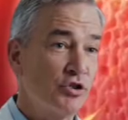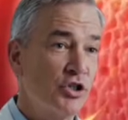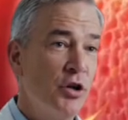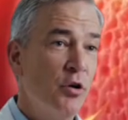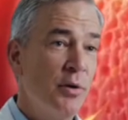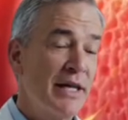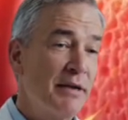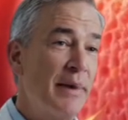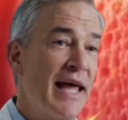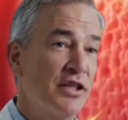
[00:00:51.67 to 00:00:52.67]
a reflection
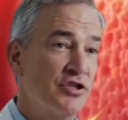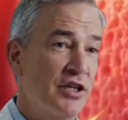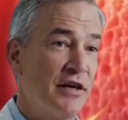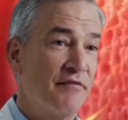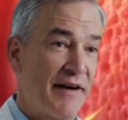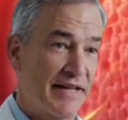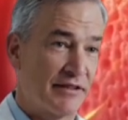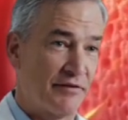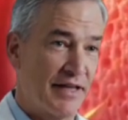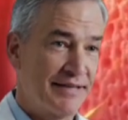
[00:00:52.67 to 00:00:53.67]
of imbalance
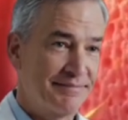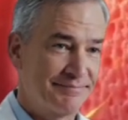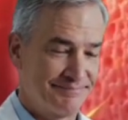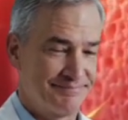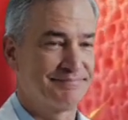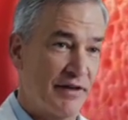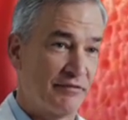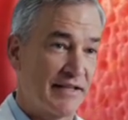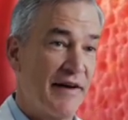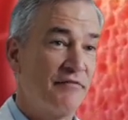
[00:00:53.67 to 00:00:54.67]
inside your body.
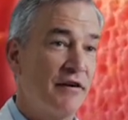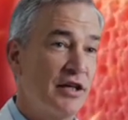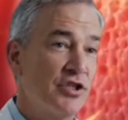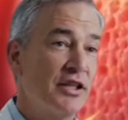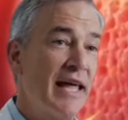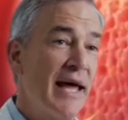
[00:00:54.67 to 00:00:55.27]
They appear